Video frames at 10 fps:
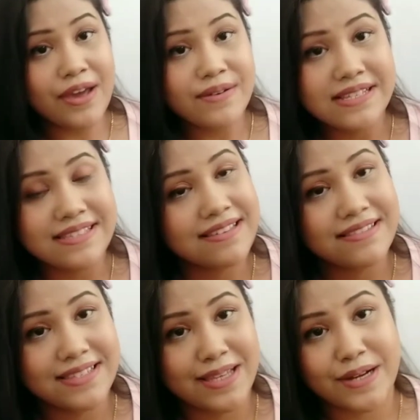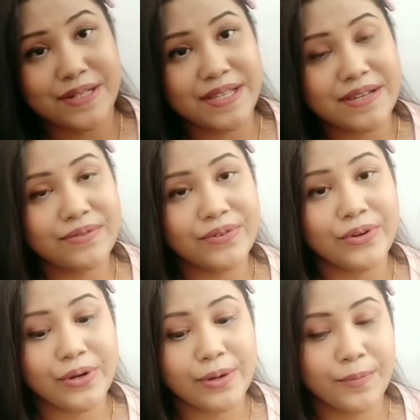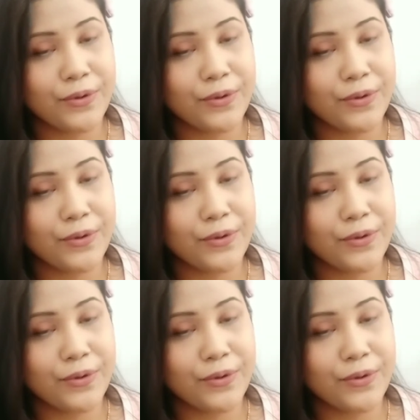I was searching for